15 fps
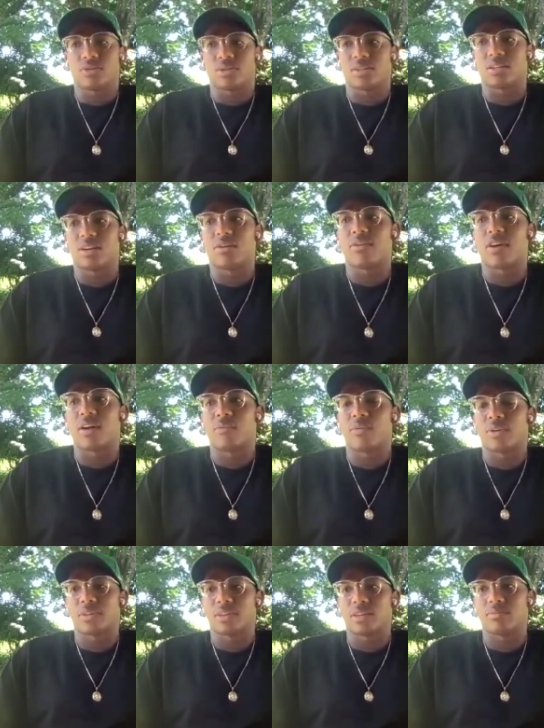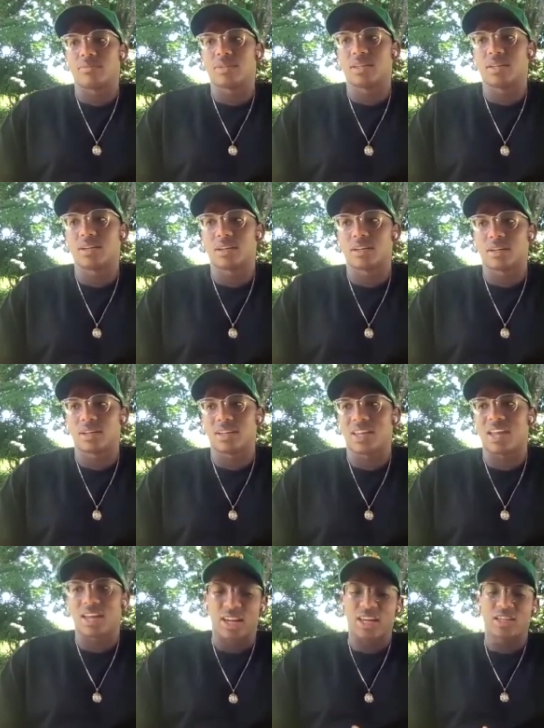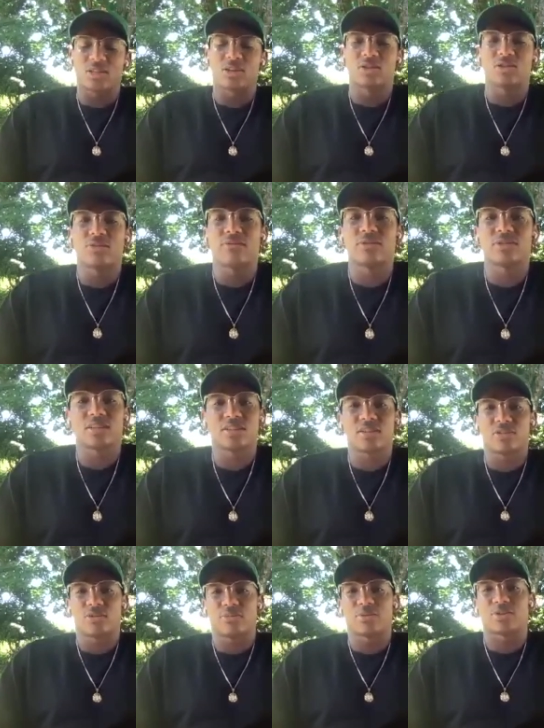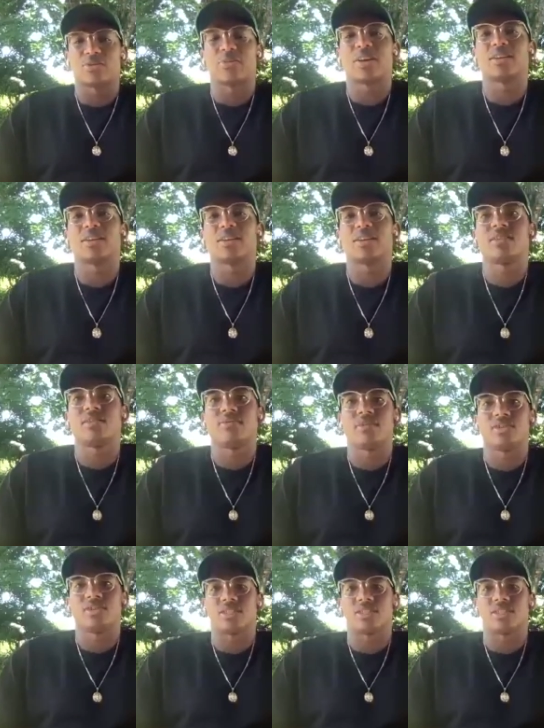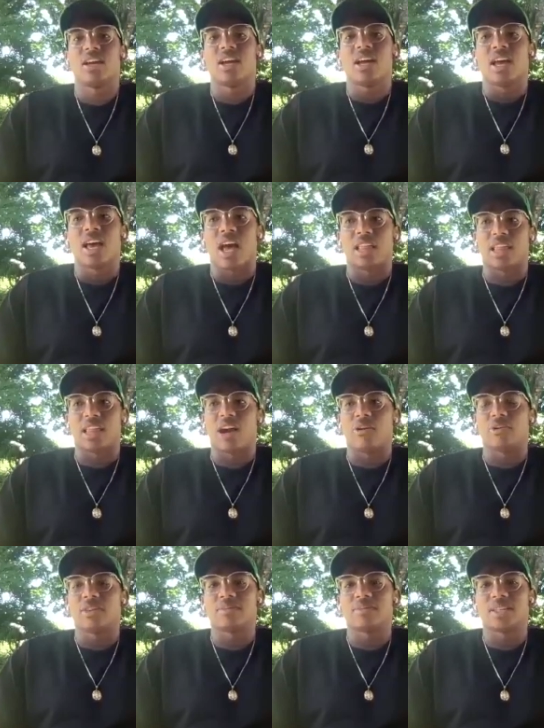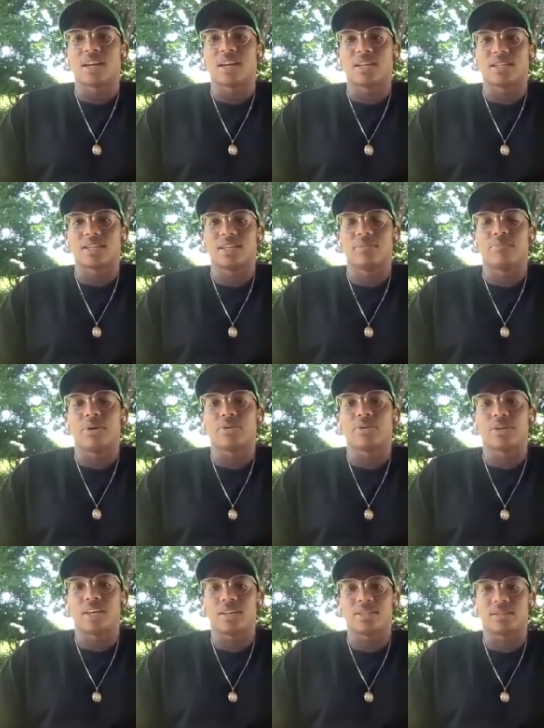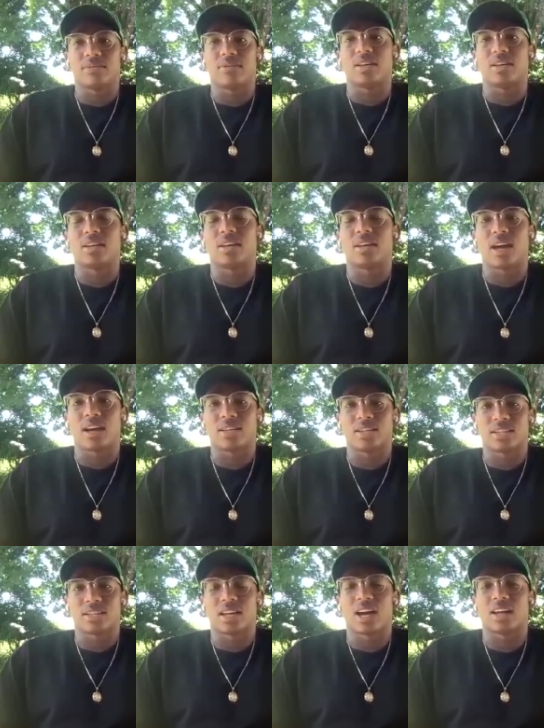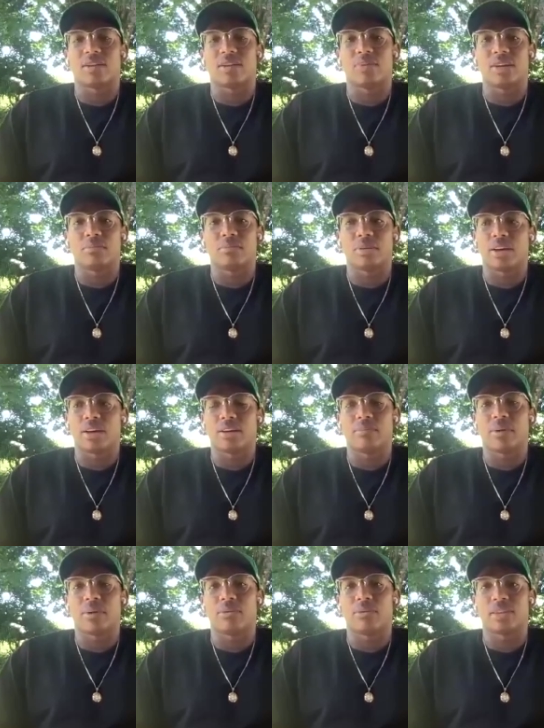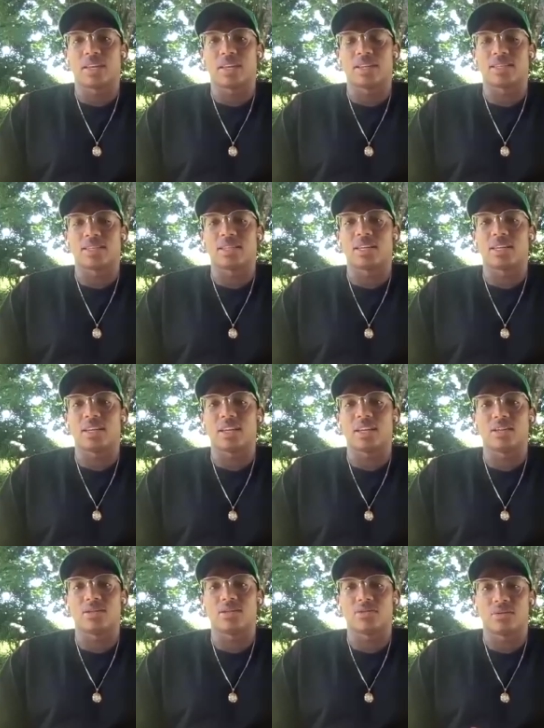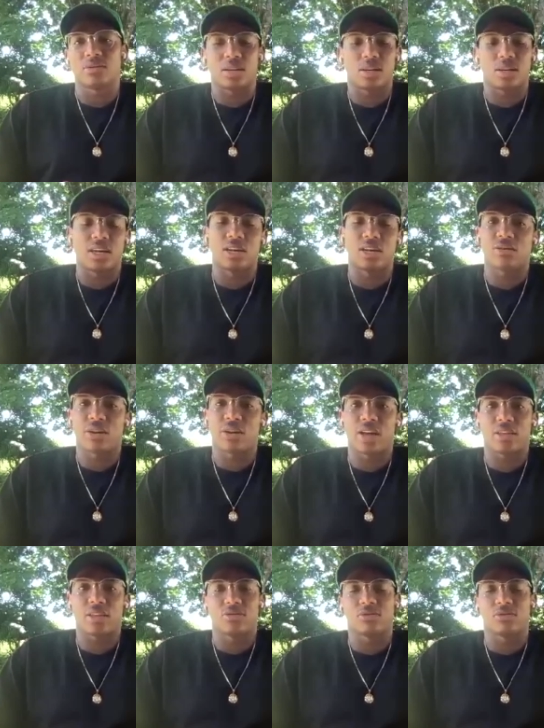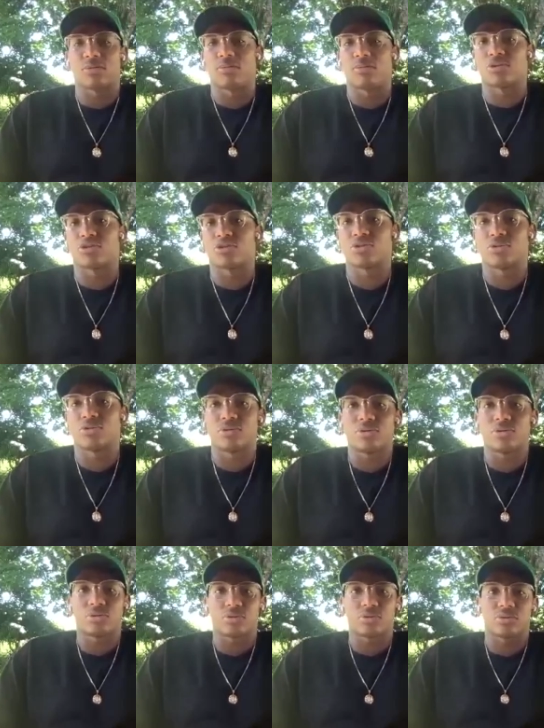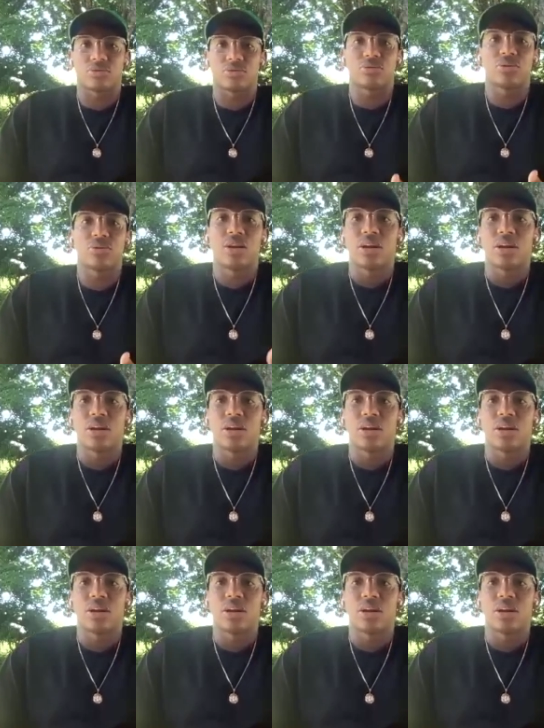itself, I want them to gain internal versus external perspective, and just allowing them to kind of see both ends of it, and not just kind of being blinded by what they see through the internet, through commercial, through